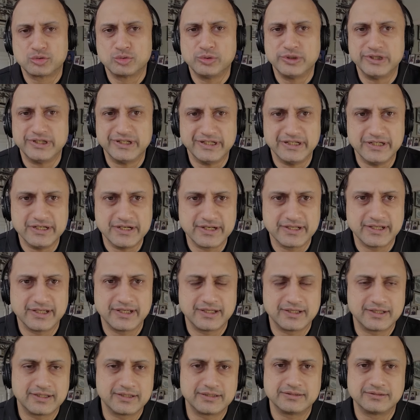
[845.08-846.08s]
true in
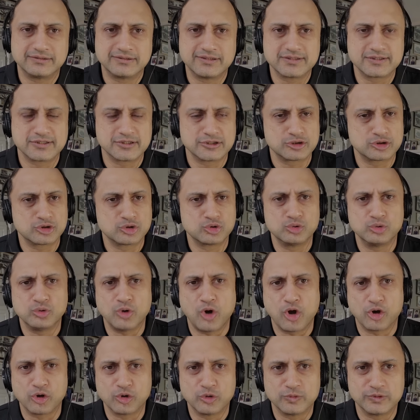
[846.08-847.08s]
India, this is true
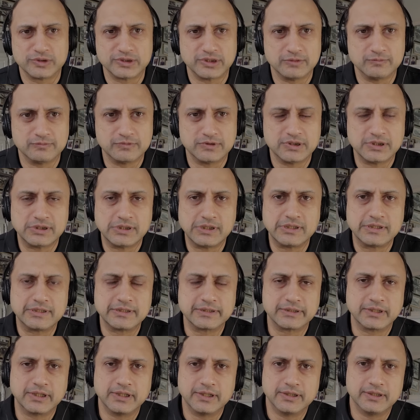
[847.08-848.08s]
all over the world.
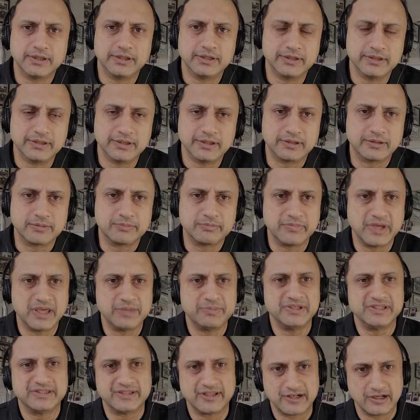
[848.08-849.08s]
Uh,
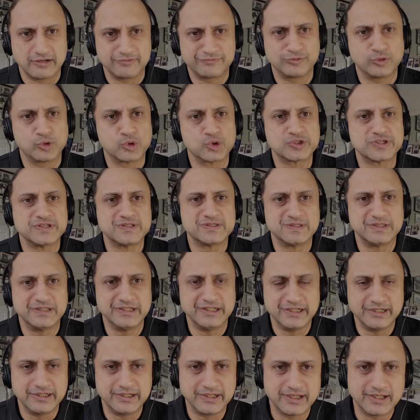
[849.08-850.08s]
maybe there are forces in
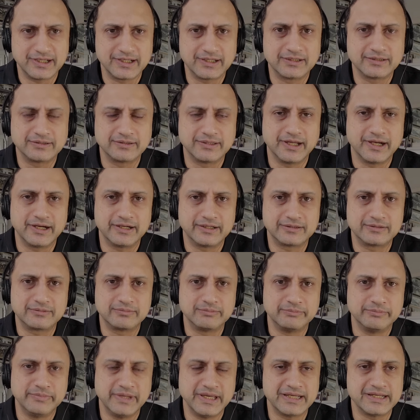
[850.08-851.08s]
India that
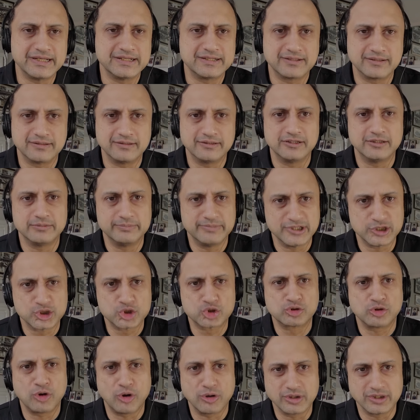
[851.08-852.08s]
make it a little bit
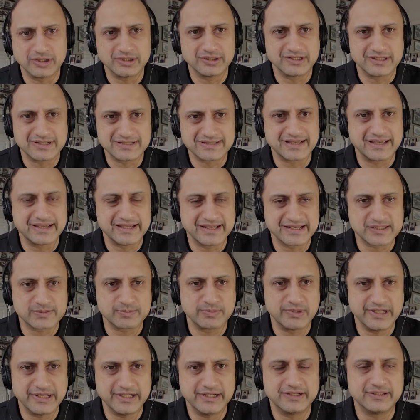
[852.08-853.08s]
stronger, as I
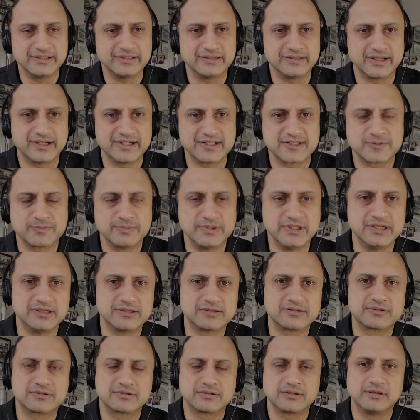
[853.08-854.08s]
explained in that
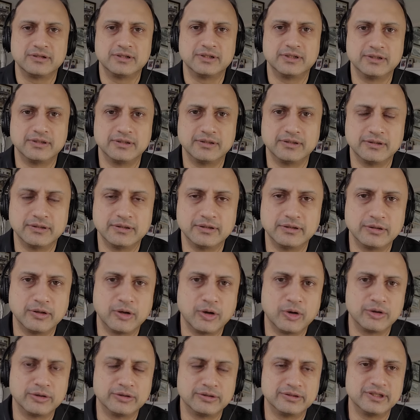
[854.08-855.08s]
speech uh,
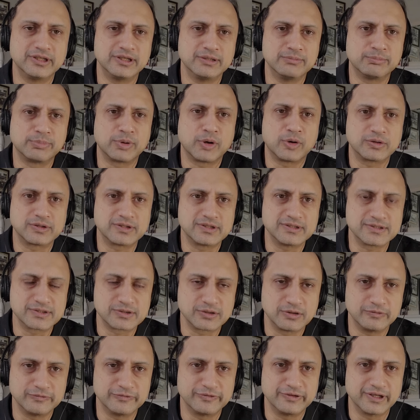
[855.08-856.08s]
on the importance
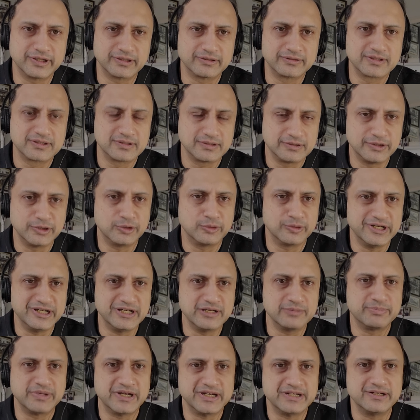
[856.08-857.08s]
of you know,
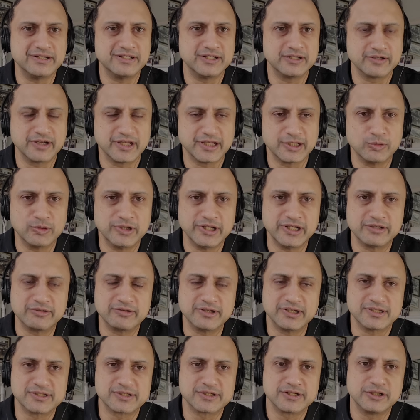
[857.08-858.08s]
independent
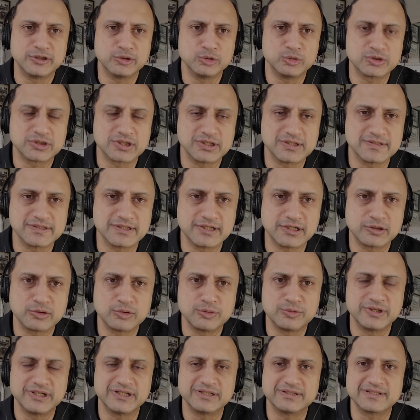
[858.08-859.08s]
regulatory institutions,
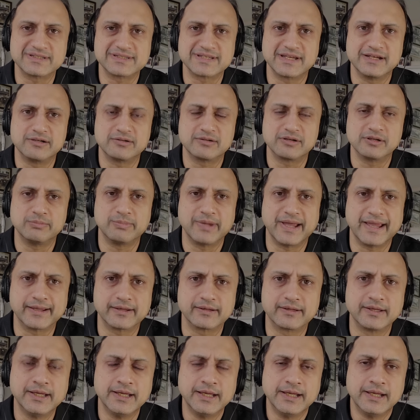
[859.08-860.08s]
including the central
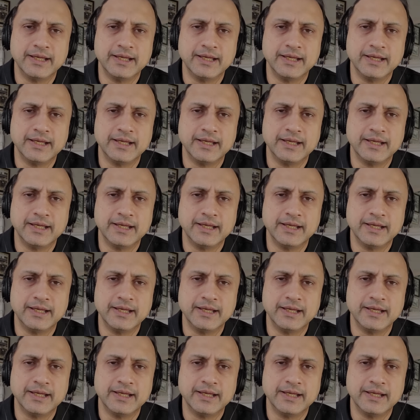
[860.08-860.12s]
bank.